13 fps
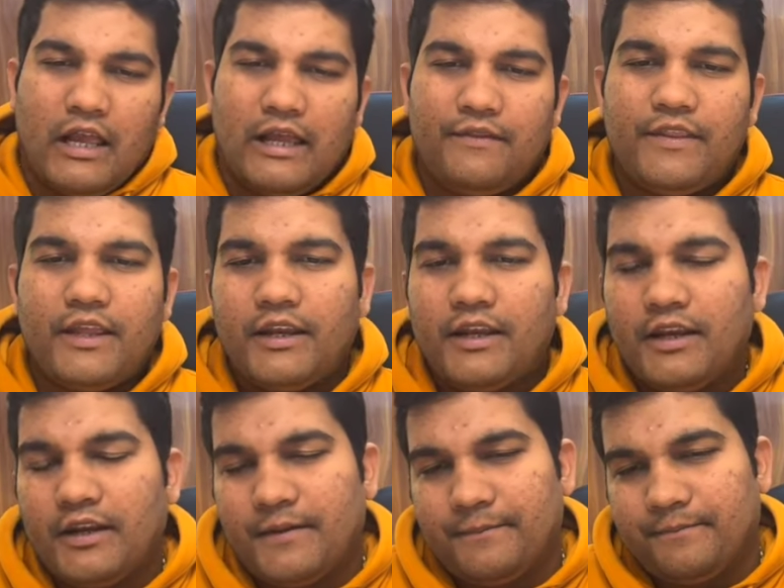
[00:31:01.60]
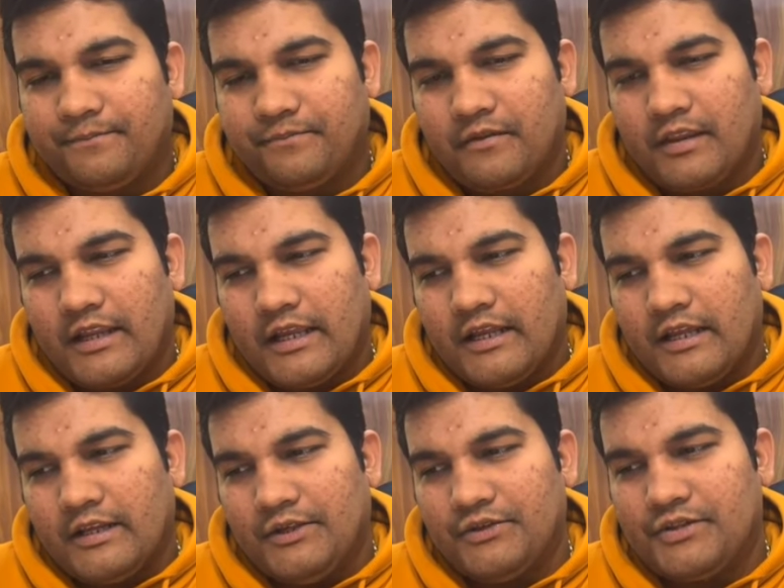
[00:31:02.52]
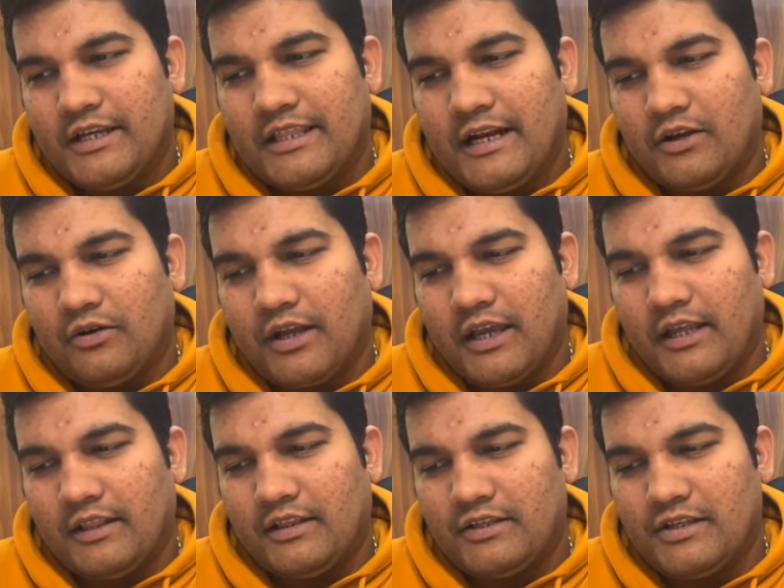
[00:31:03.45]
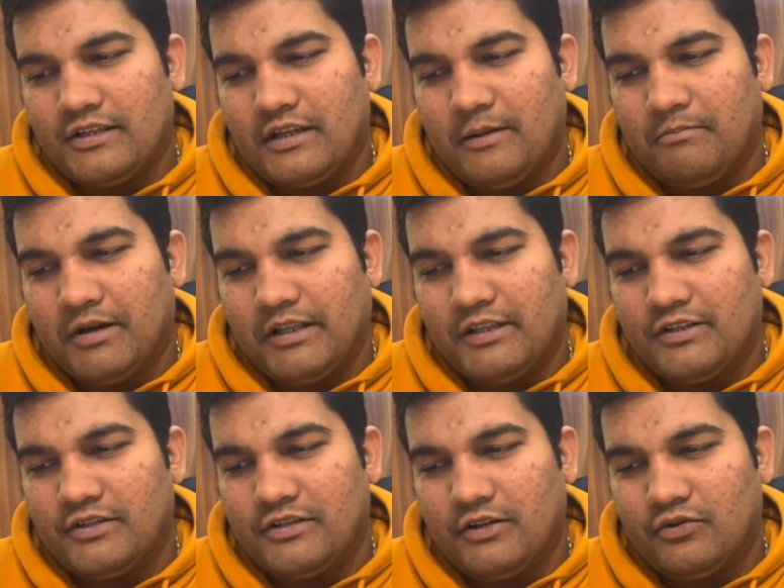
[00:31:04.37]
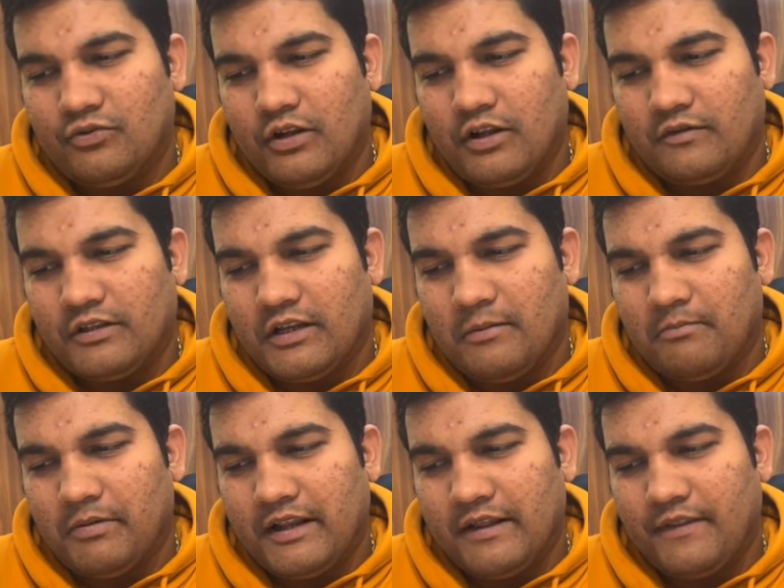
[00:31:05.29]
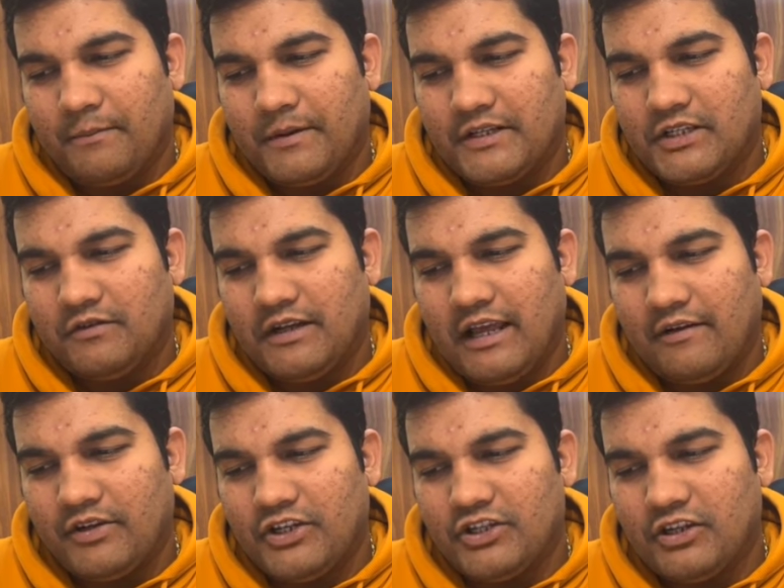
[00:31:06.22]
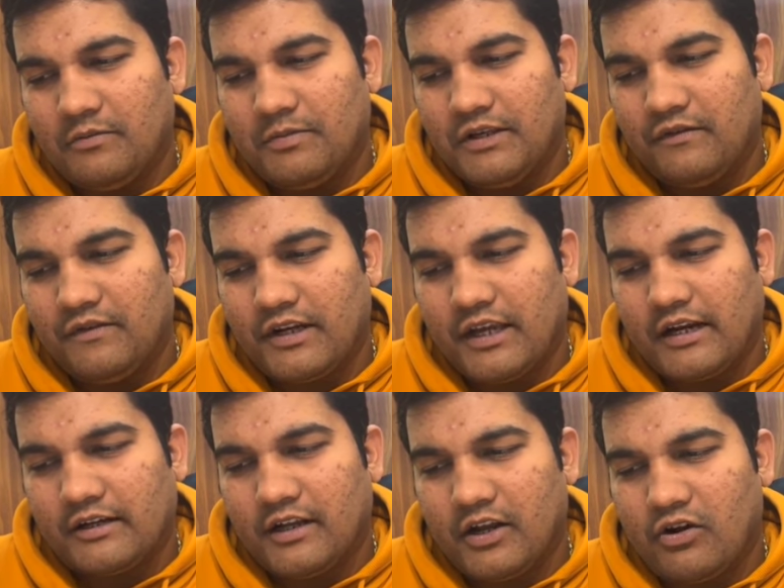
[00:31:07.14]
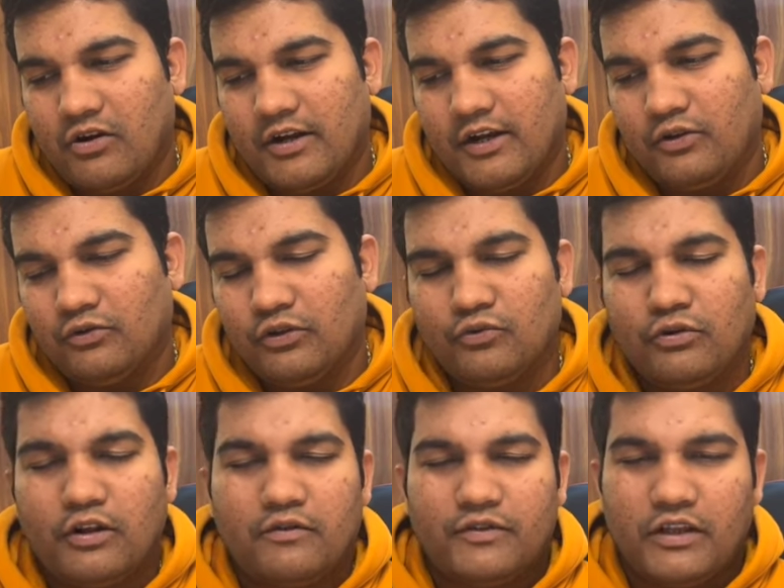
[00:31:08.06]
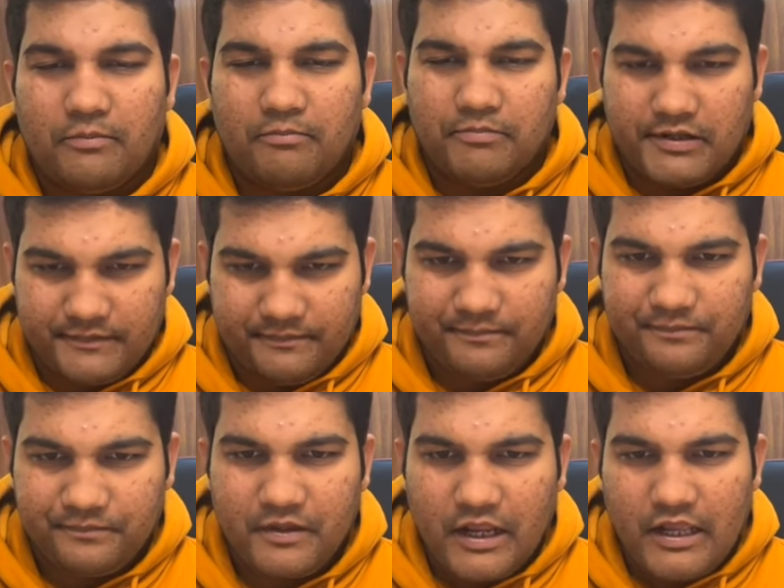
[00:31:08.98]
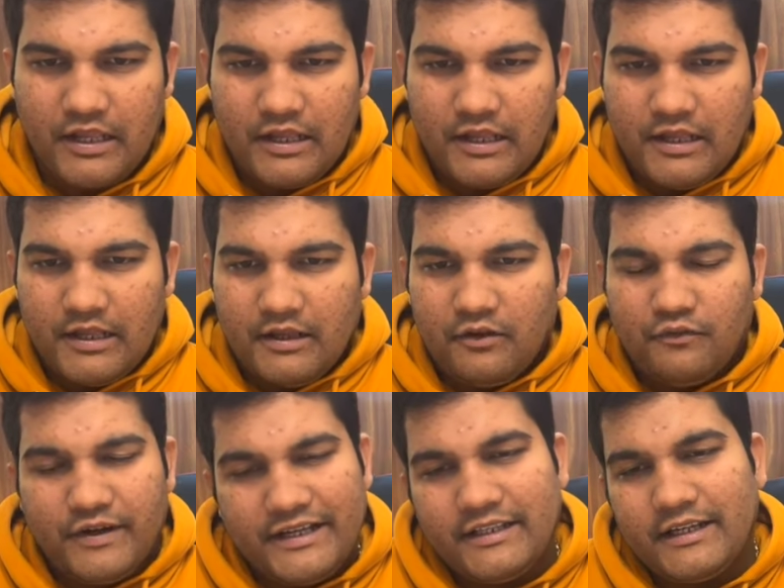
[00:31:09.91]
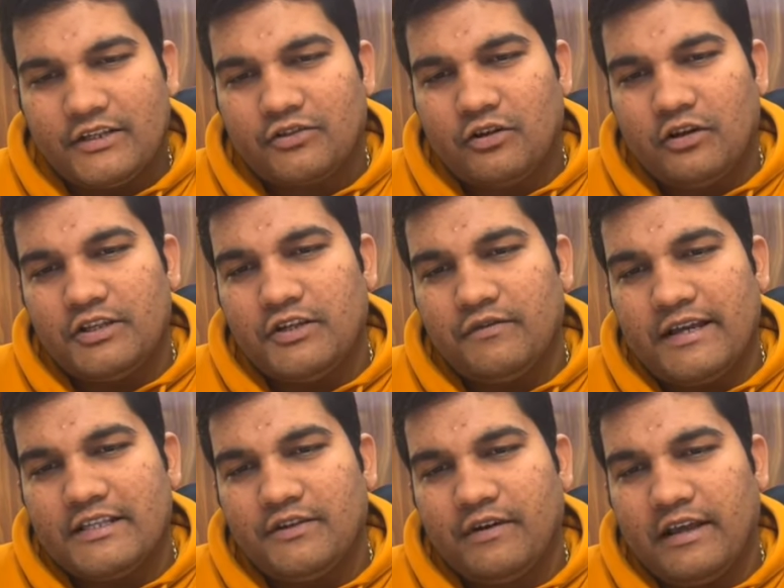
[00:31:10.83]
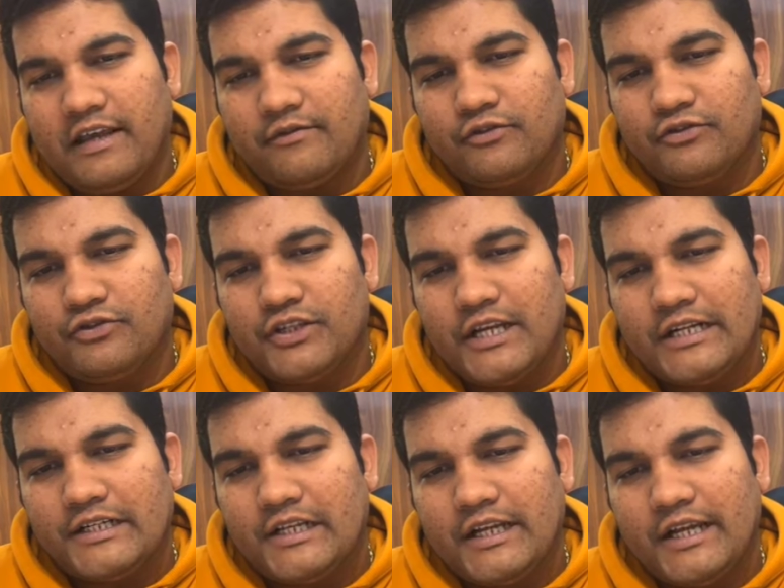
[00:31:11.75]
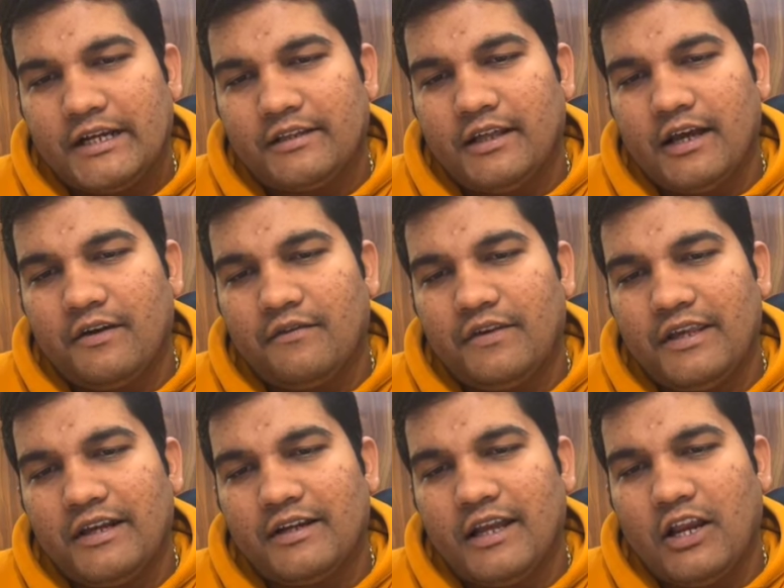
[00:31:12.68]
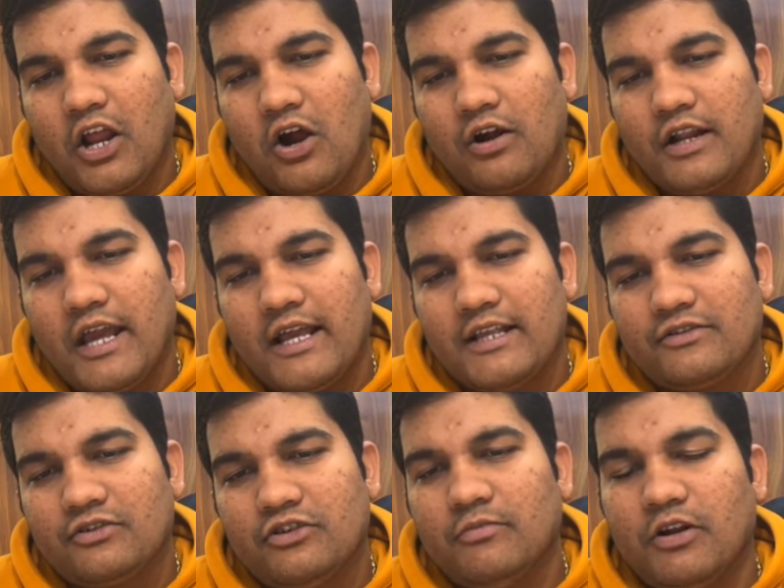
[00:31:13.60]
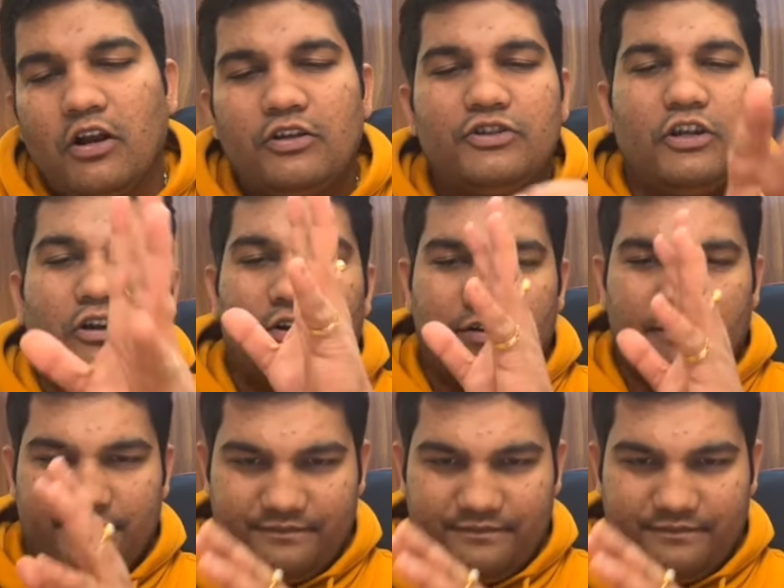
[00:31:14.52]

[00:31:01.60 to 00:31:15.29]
and then you say that okay this is the number this is the ruler of the number and the person will have nature behavior character according to the ruler of the number vedic astrology wise if i have to say treat the weekday lord as numerology lord